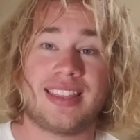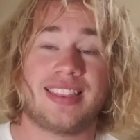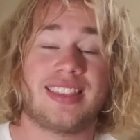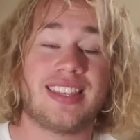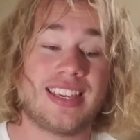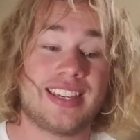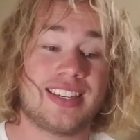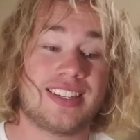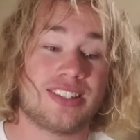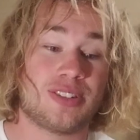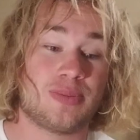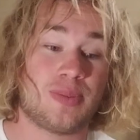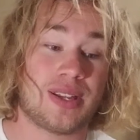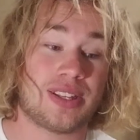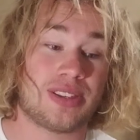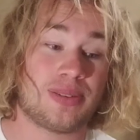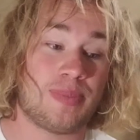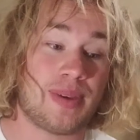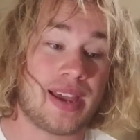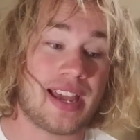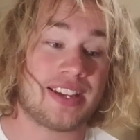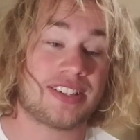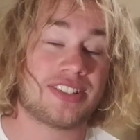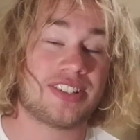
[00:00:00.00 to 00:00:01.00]
think is about the
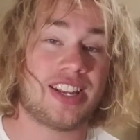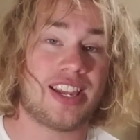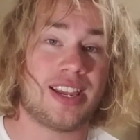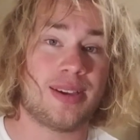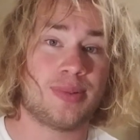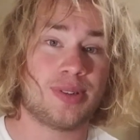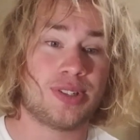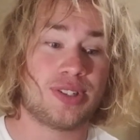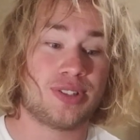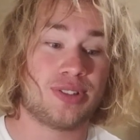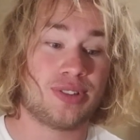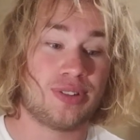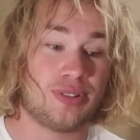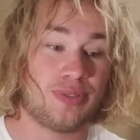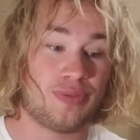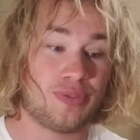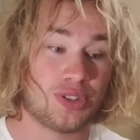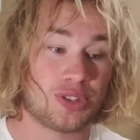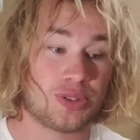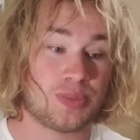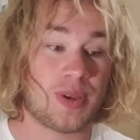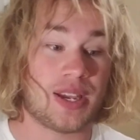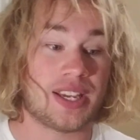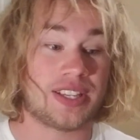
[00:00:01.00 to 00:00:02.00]
max damage
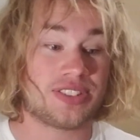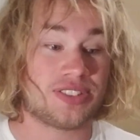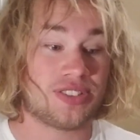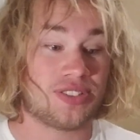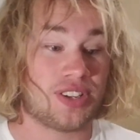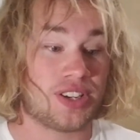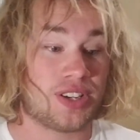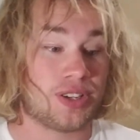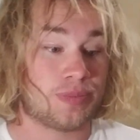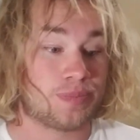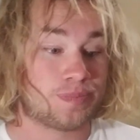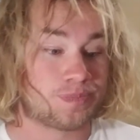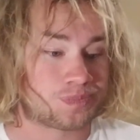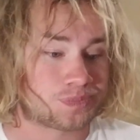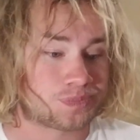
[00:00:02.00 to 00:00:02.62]
for smites alone.